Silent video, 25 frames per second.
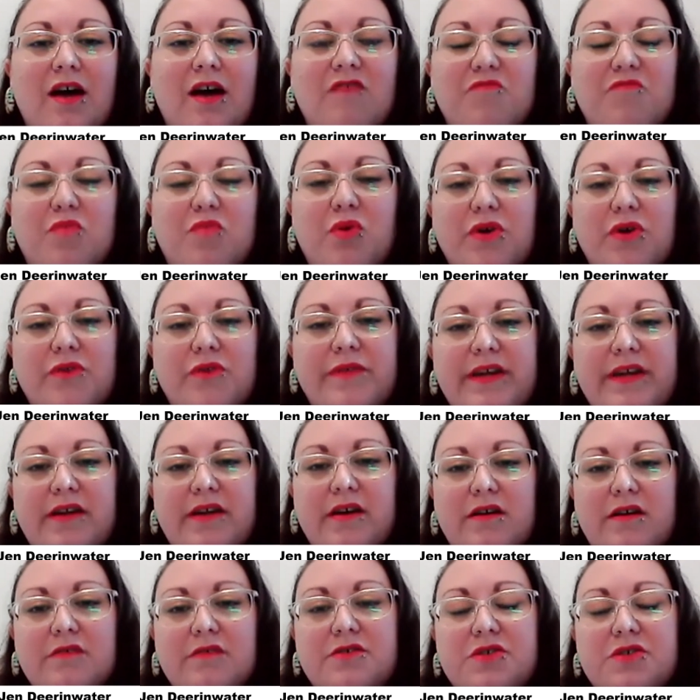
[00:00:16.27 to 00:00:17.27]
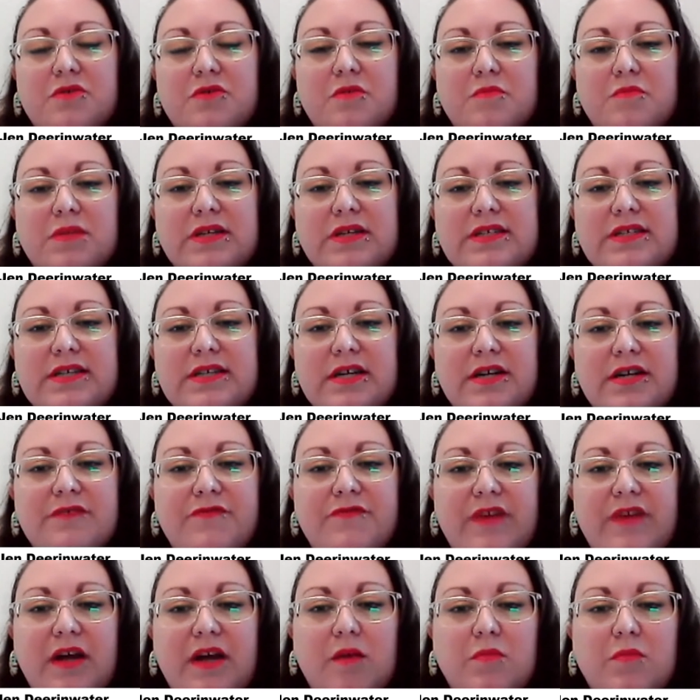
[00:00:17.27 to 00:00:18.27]
of Puerto Rico to a military
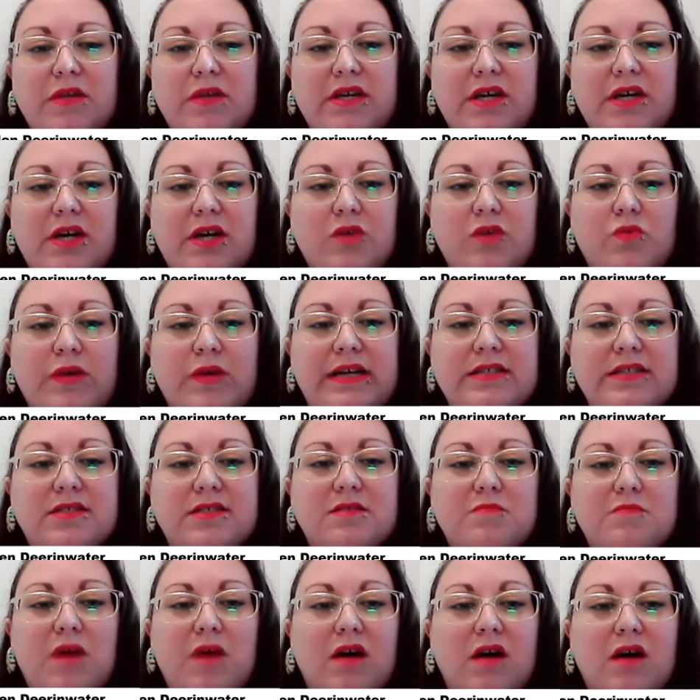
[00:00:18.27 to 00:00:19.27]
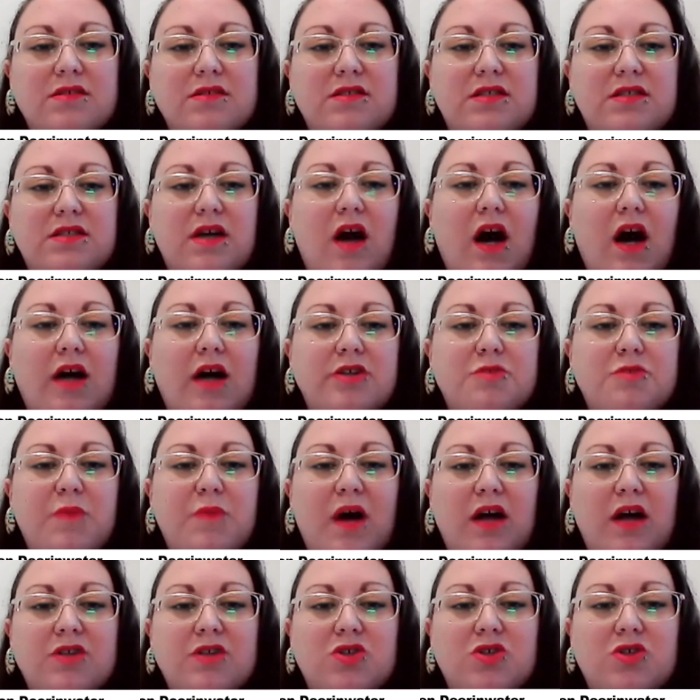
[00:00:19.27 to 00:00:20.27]
family and raised amongst the
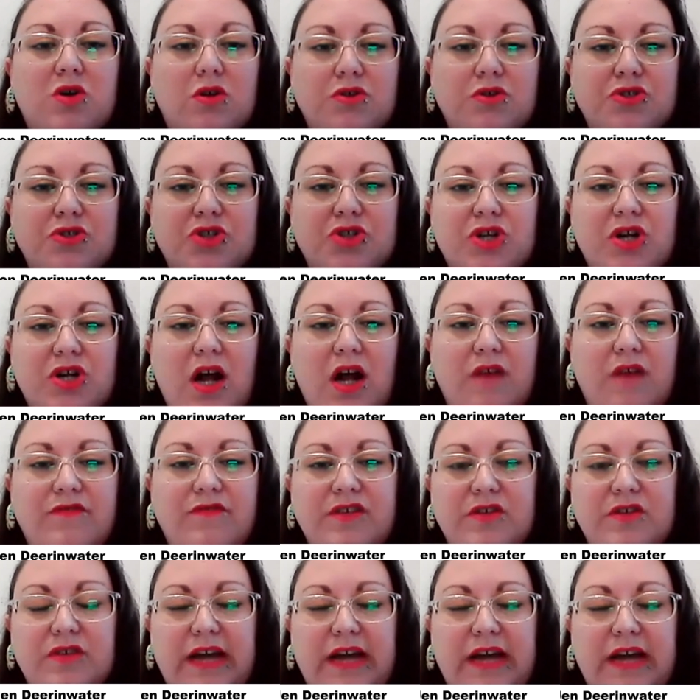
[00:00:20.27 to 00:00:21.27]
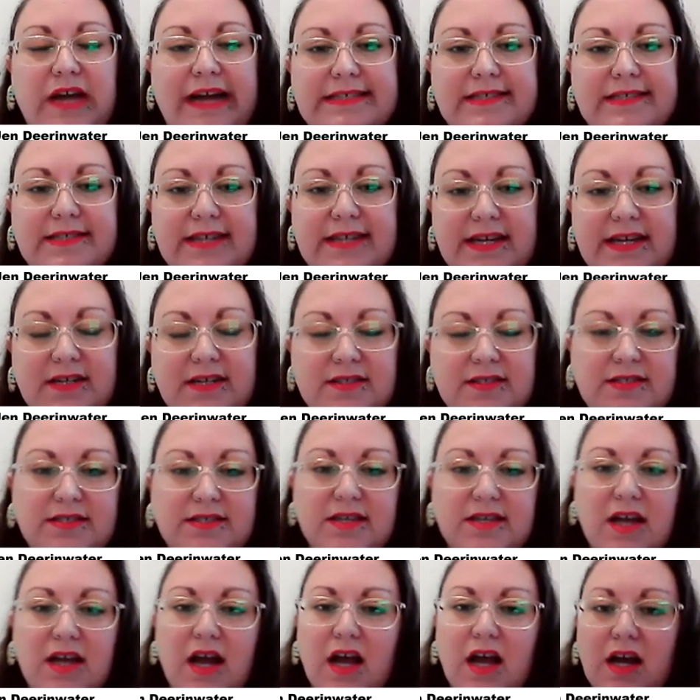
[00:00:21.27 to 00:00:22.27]
hodgepodge culture of the United
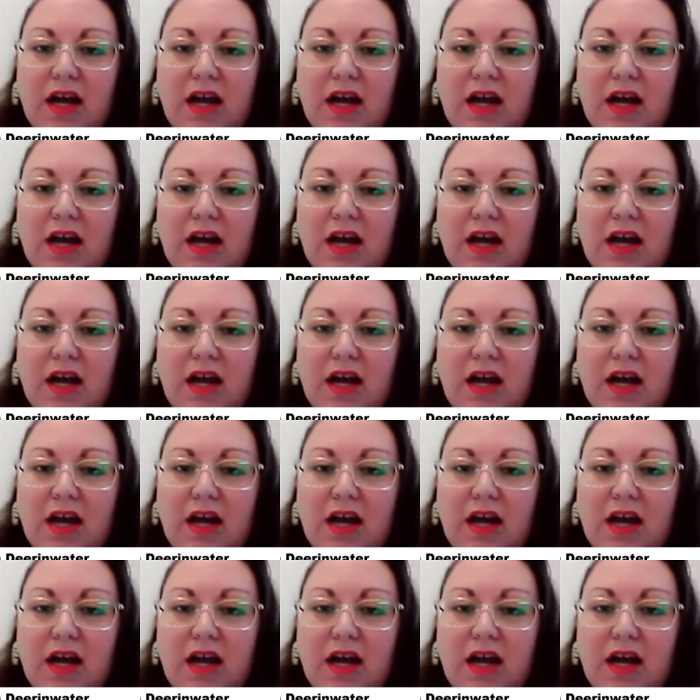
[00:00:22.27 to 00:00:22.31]
States.